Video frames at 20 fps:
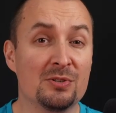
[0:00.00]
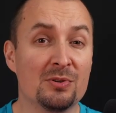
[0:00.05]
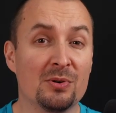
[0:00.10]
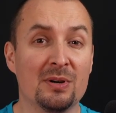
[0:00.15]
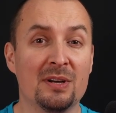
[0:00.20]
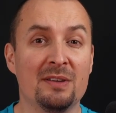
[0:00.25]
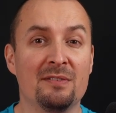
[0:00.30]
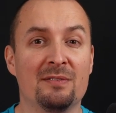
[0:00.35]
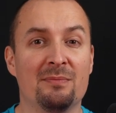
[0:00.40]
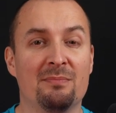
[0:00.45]

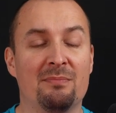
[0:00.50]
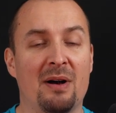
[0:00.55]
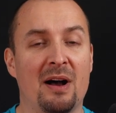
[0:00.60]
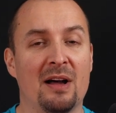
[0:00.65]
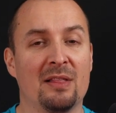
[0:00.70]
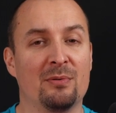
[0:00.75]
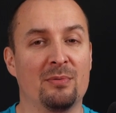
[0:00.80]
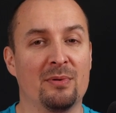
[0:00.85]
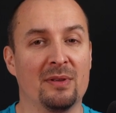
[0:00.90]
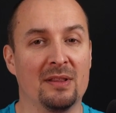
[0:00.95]
don't even
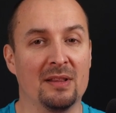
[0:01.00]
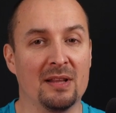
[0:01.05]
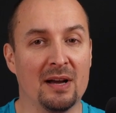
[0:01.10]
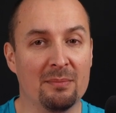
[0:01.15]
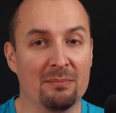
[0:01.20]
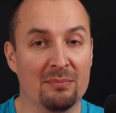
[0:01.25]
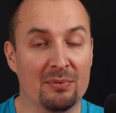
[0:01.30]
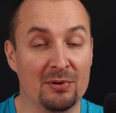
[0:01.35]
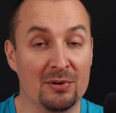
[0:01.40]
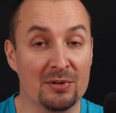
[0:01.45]
bother with
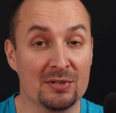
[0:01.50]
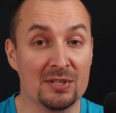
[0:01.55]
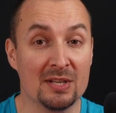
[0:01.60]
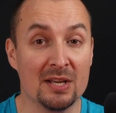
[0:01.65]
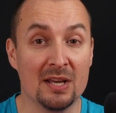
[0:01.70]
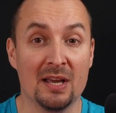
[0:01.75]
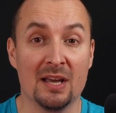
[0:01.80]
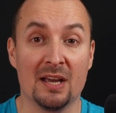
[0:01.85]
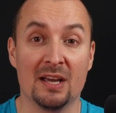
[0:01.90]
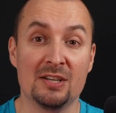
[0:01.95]
numbers
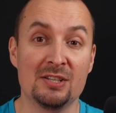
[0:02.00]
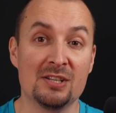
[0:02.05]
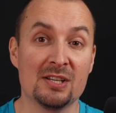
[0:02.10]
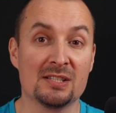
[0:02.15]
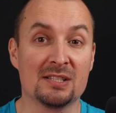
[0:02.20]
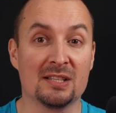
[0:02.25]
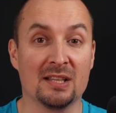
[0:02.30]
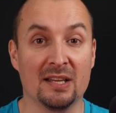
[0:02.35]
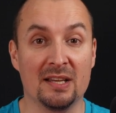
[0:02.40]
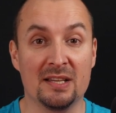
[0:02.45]
and
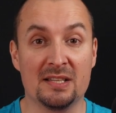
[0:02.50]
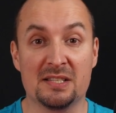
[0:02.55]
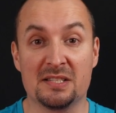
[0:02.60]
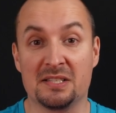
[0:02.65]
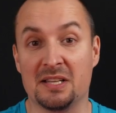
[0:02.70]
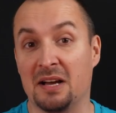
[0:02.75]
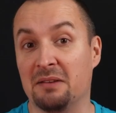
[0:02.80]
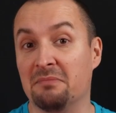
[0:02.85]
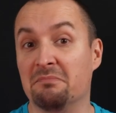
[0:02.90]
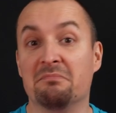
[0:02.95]
just list
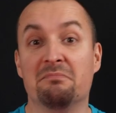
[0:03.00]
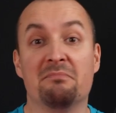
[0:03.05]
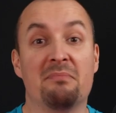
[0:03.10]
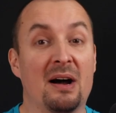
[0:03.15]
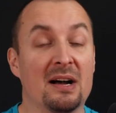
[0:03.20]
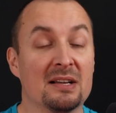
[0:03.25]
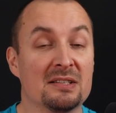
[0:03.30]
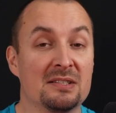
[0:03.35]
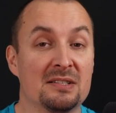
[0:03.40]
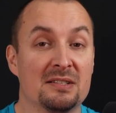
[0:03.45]
some
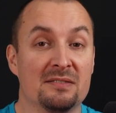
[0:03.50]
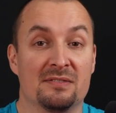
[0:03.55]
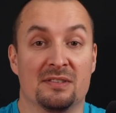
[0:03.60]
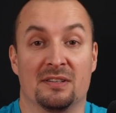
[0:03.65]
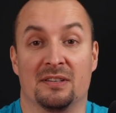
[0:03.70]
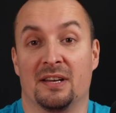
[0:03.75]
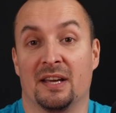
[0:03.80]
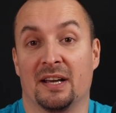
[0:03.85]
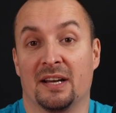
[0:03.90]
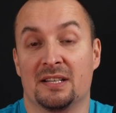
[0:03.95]
positives
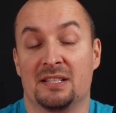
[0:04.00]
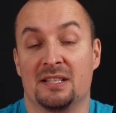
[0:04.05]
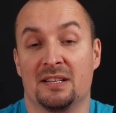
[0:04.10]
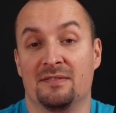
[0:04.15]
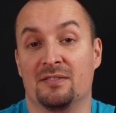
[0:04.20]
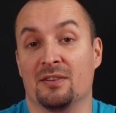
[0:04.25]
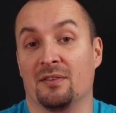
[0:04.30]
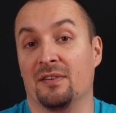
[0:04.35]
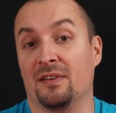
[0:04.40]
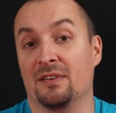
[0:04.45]
and
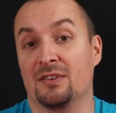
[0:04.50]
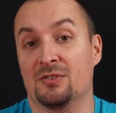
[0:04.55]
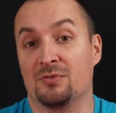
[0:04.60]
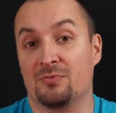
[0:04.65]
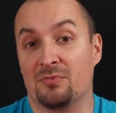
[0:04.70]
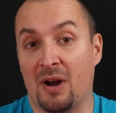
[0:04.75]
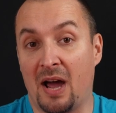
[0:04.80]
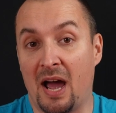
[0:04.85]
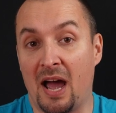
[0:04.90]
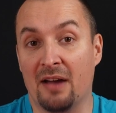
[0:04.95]
negatives of each
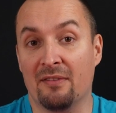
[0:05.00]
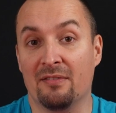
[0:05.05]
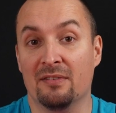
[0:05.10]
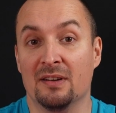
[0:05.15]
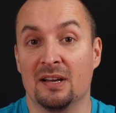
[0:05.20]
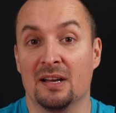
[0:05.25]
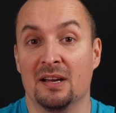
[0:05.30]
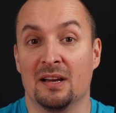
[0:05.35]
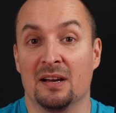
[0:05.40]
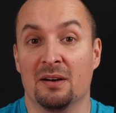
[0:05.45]
drive
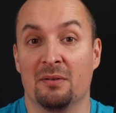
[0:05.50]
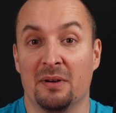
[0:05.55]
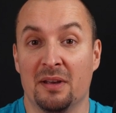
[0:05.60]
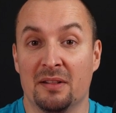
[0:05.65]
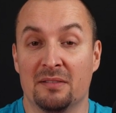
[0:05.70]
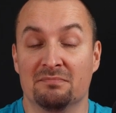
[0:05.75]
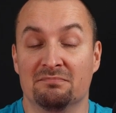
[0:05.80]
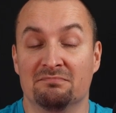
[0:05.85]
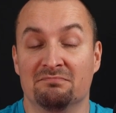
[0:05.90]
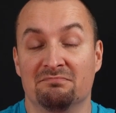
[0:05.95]

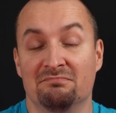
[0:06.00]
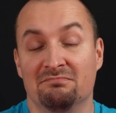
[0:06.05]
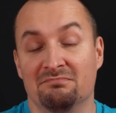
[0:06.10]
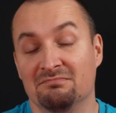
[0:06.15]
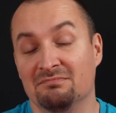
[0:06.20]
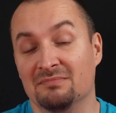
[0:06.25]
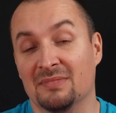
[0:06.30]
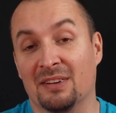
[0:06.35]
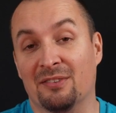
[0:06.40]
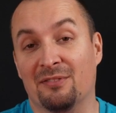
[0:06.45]
with
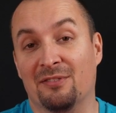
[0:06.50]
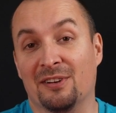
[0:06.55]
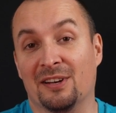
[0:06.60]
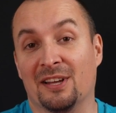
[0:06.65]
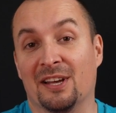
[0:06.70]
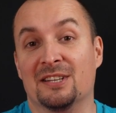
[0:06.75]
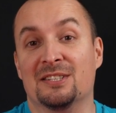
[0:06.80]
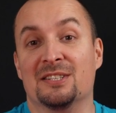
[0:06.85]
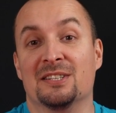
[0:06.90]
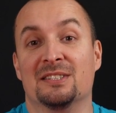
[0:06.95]

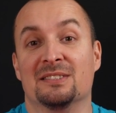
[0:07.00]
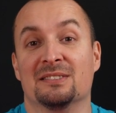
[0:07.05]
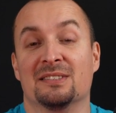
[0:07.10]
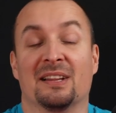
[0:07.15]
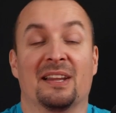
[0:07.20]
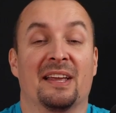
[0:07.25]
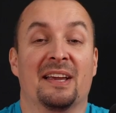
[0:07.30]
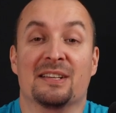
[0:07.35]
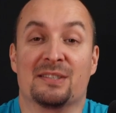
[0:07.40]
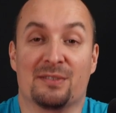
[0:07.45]
affiliated
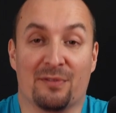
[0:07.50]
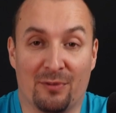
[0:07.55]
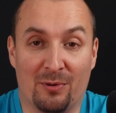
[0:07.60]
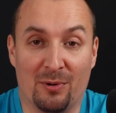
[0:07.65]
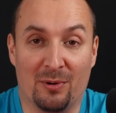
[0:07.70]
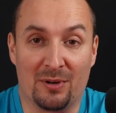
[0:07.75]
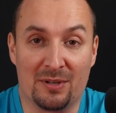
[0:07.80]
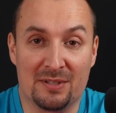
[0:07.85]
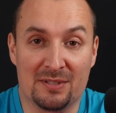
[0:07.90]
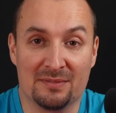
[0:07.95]
links, of
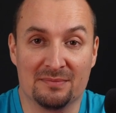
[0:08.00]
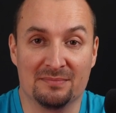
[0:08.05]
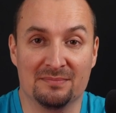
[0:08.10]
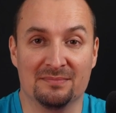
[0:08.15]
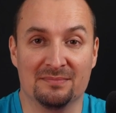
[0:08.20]
course.